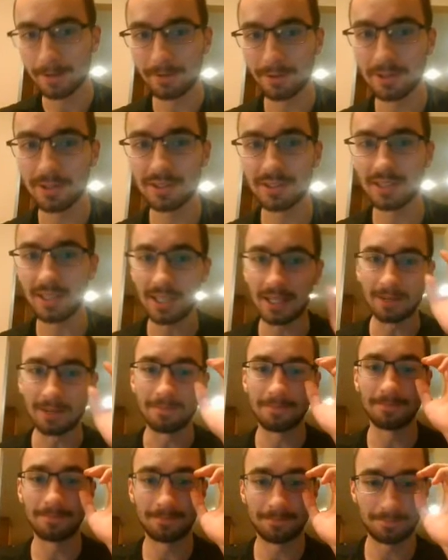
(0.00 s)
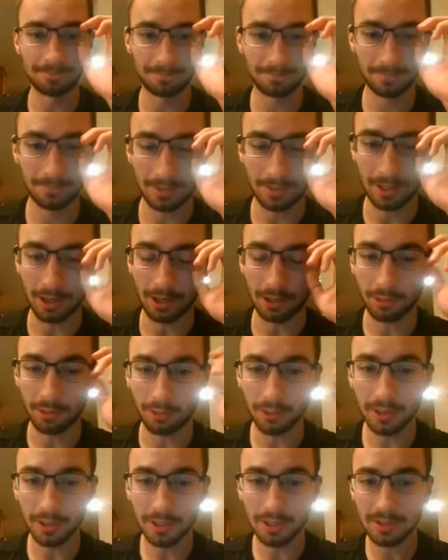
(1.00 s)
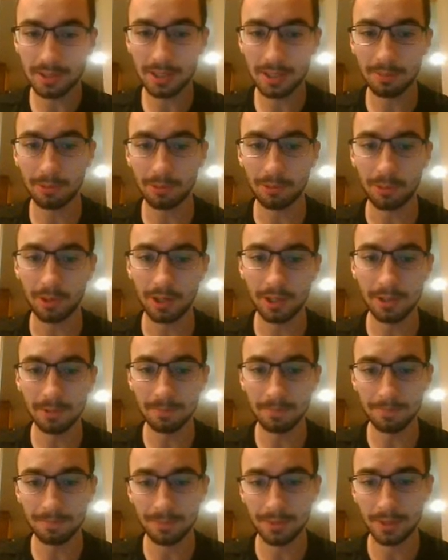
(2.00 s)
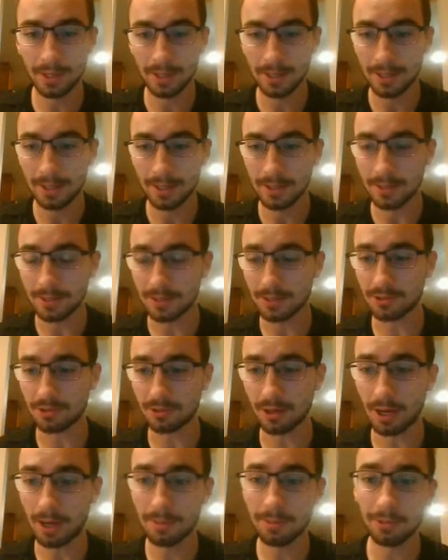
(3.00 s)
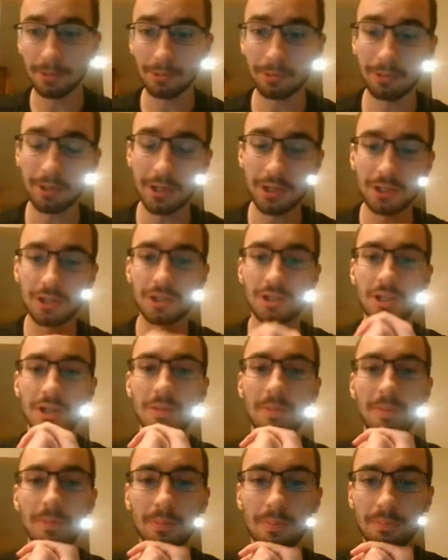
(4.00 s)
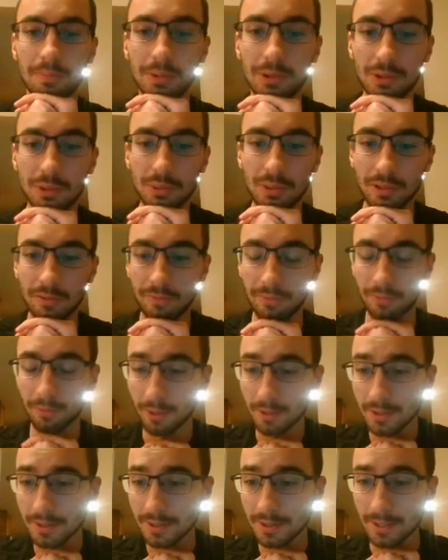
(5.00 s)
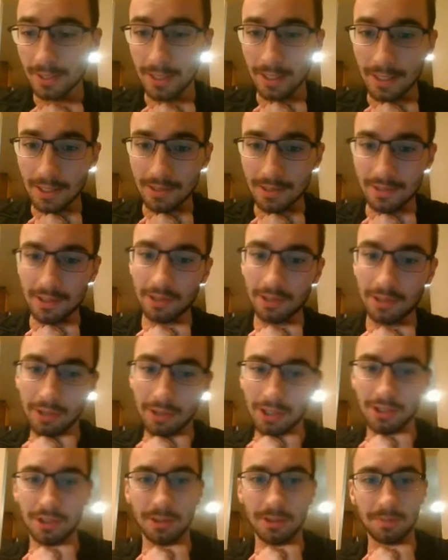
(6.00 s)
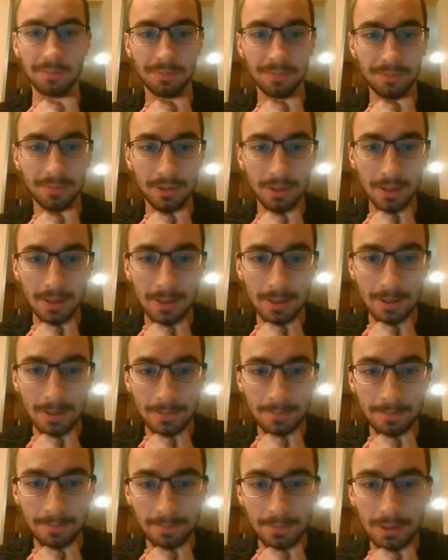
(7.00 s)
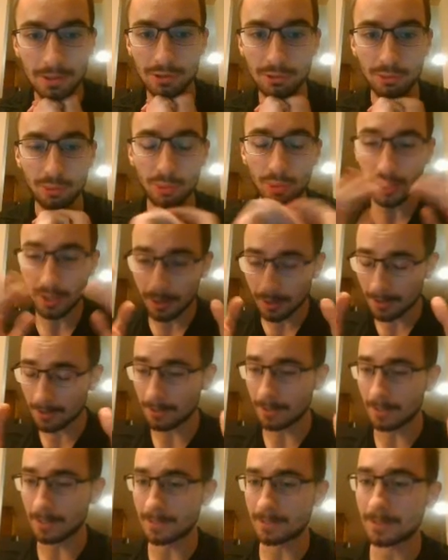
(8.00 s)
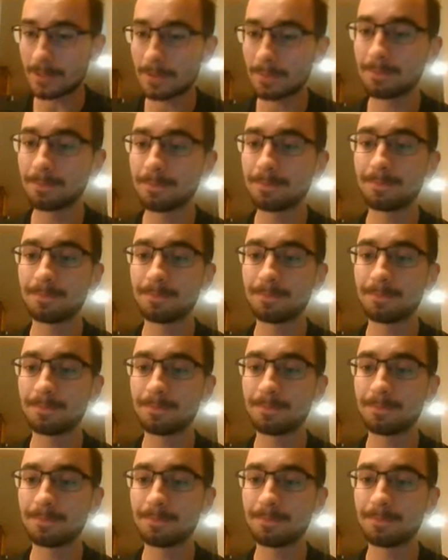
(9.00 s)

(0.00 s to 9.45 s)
First thing, according to Table 1, describe the relationship between force and acceleration. So I want you to notice.